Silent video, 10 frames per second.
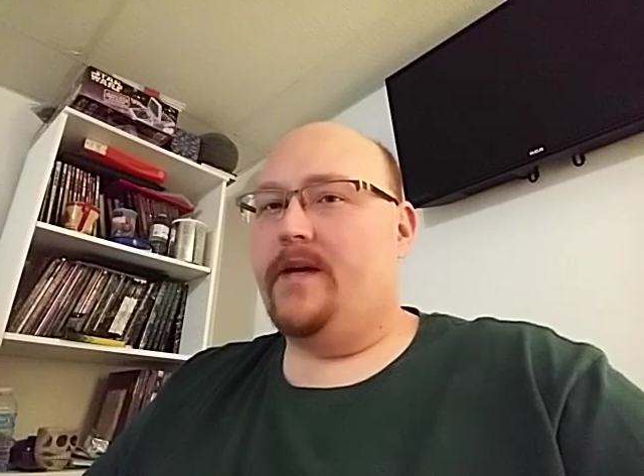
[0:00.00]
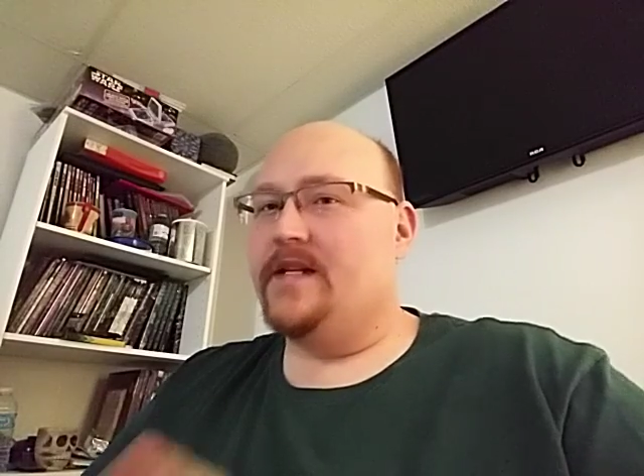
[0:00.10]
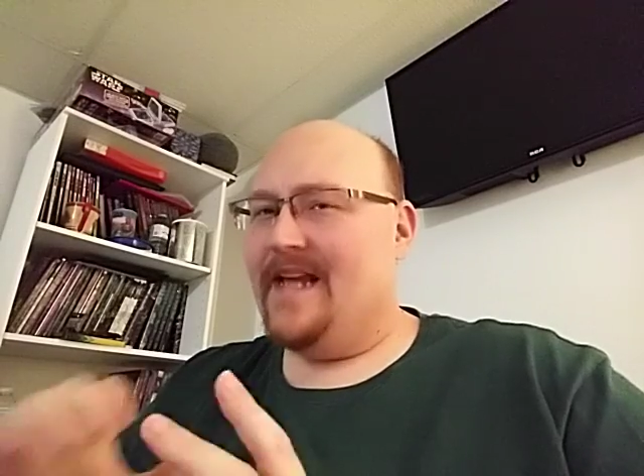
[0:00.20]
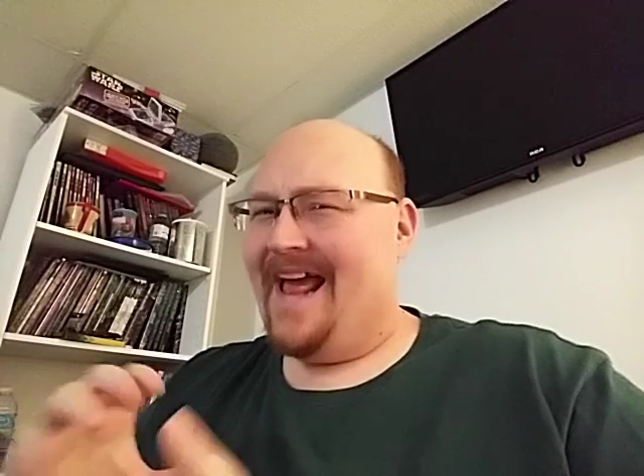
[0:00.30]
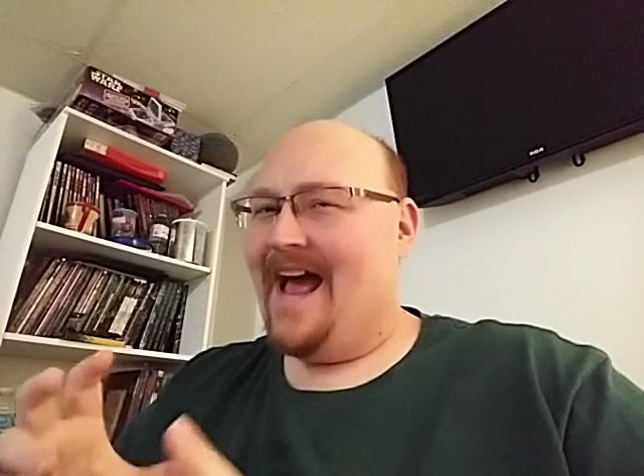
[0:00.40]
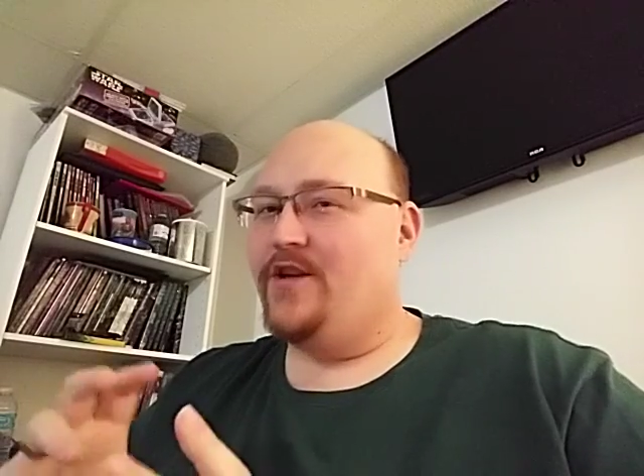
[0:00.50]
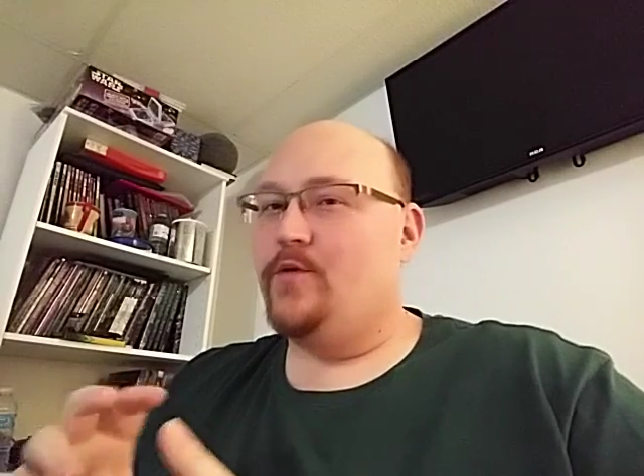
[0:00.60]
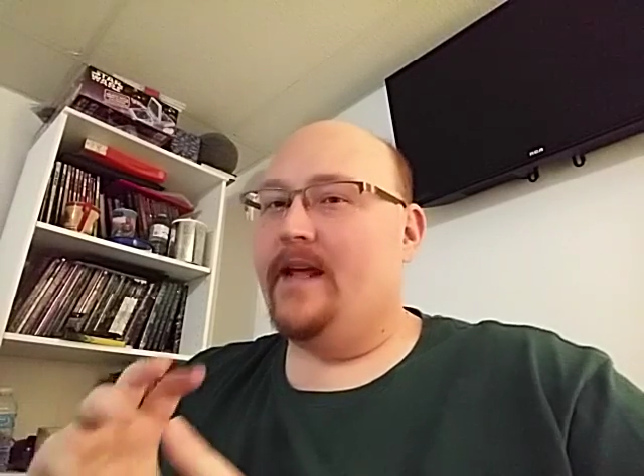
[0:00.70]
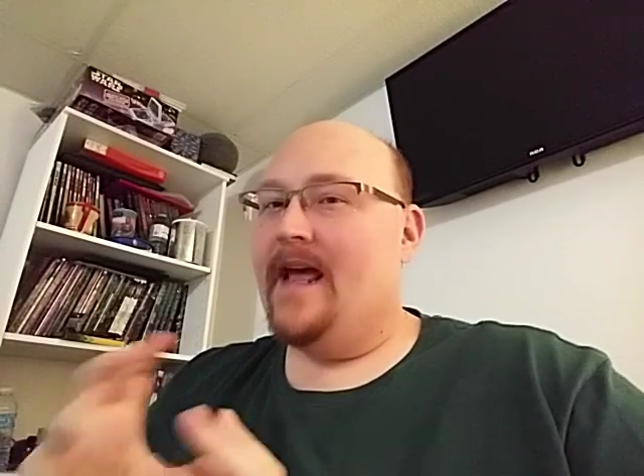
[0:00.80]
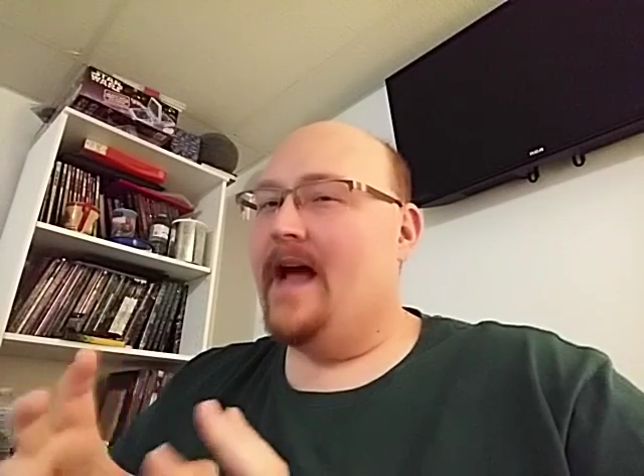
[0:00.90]
because they had
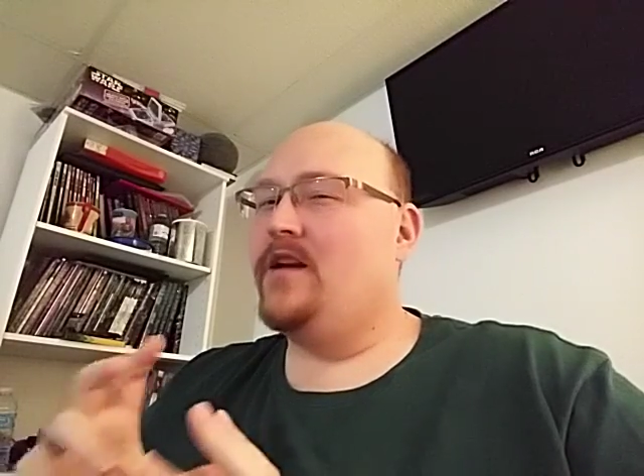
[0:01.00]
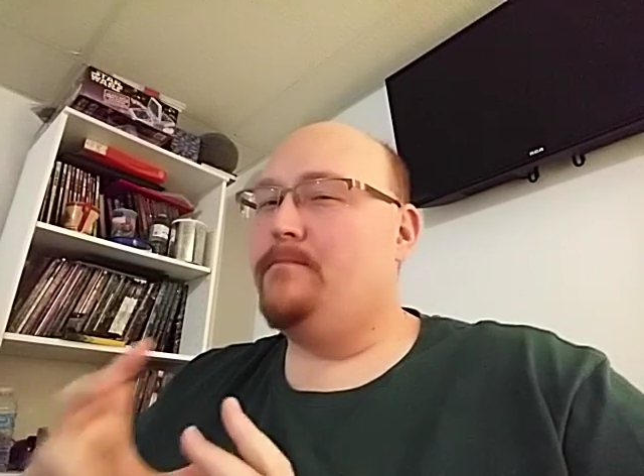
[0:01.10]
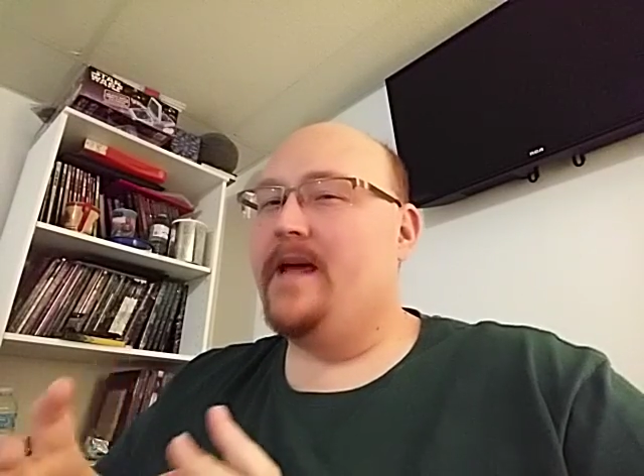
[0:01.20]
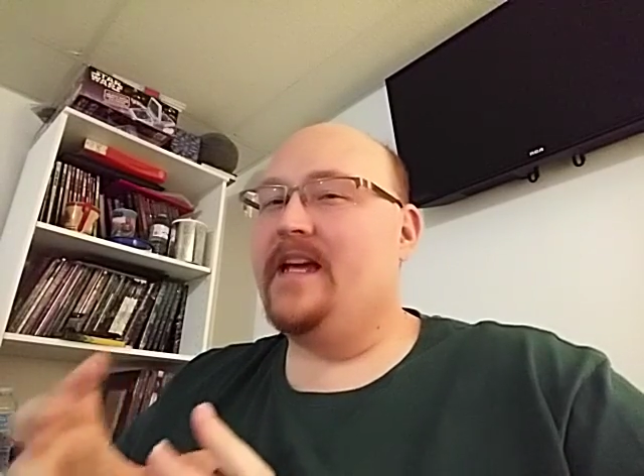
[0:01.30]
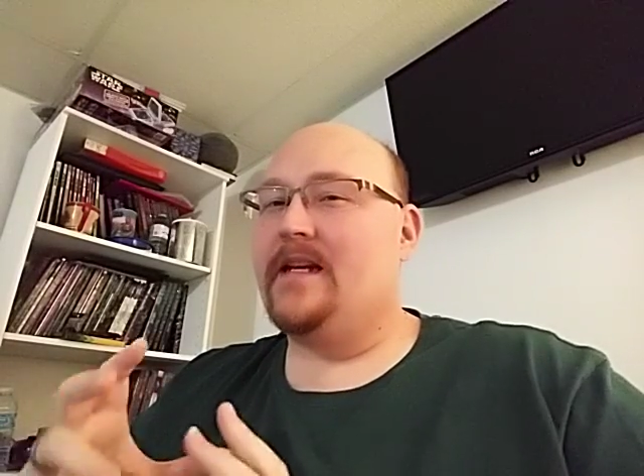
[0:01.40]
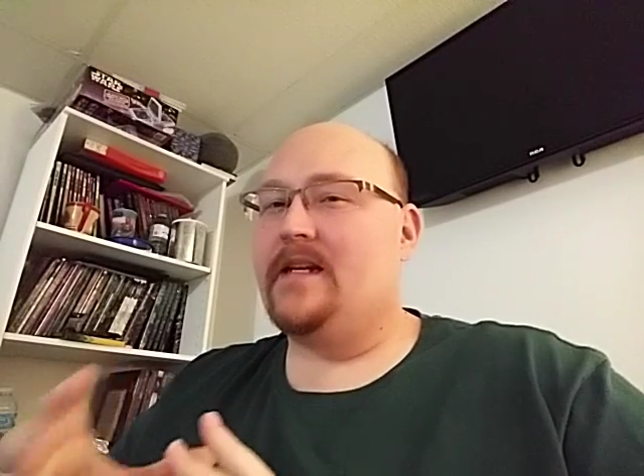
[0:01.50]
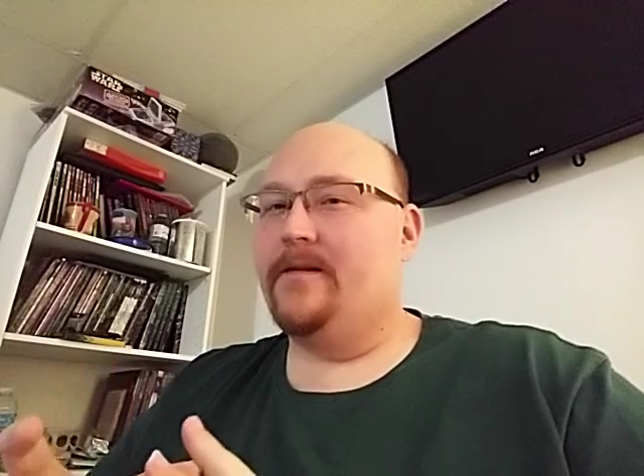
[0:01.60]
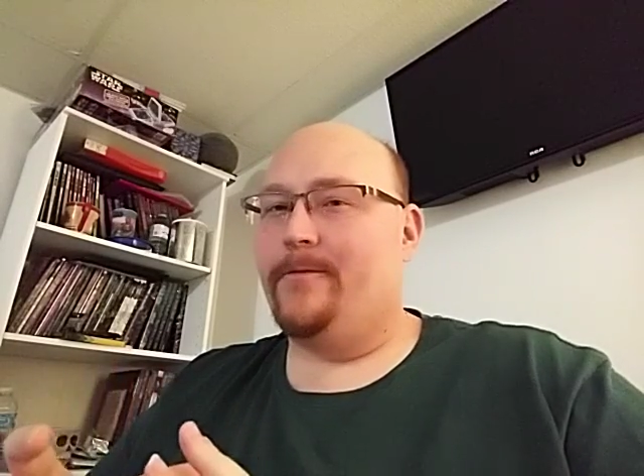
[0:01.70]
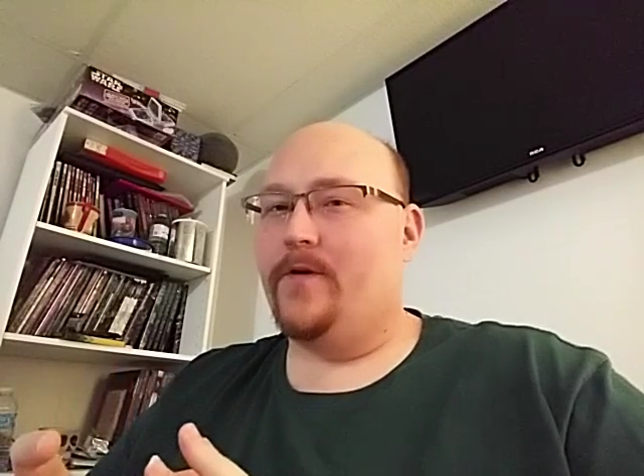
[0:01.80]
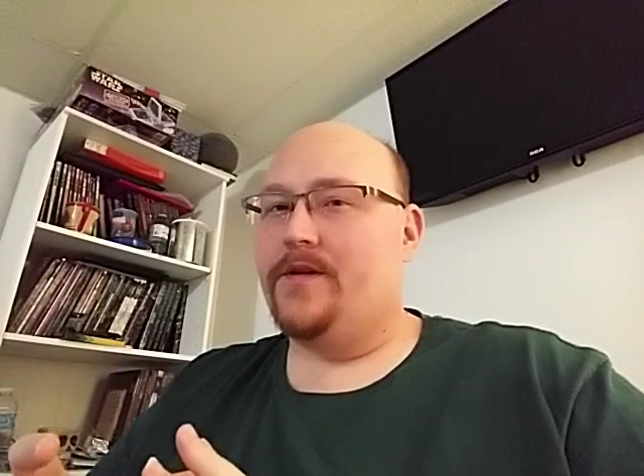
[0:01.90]
to. They had to make it
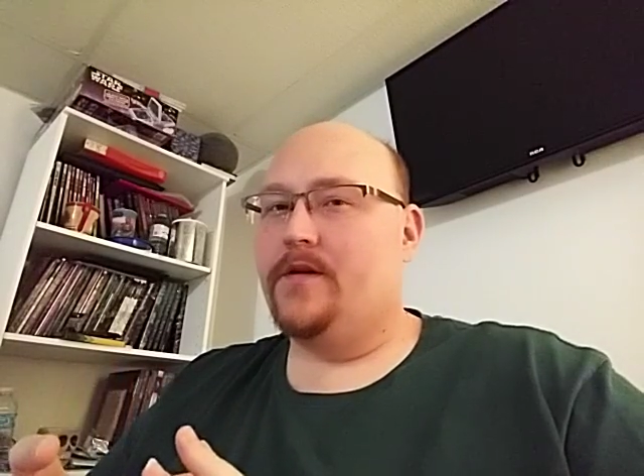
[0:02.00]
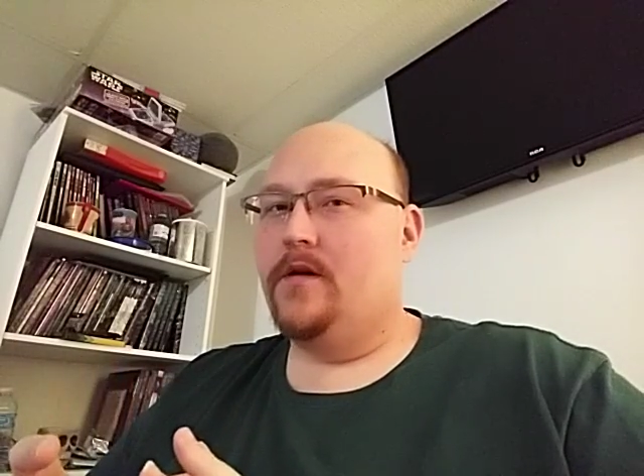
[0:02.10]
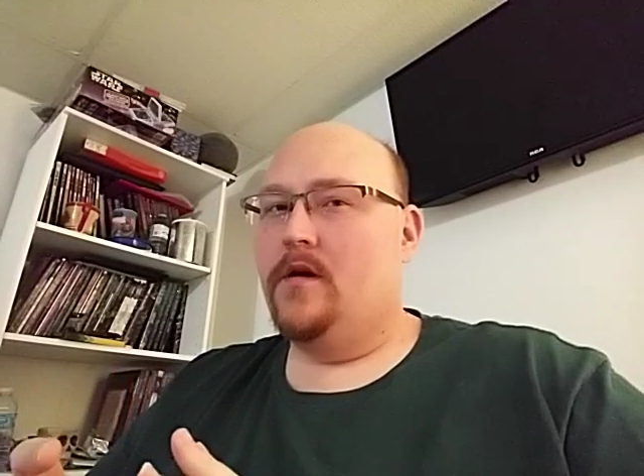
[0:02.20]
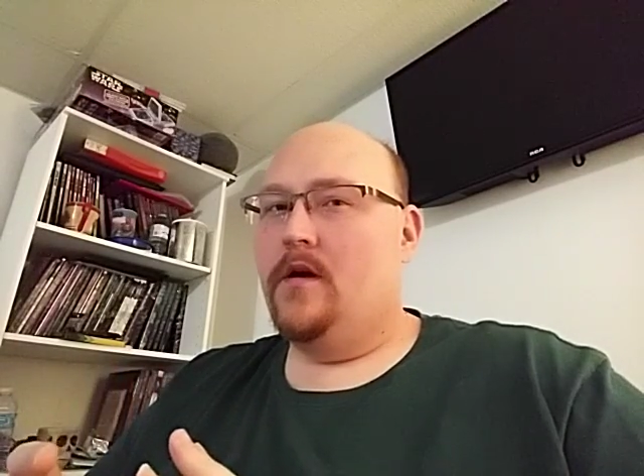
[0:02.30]
different.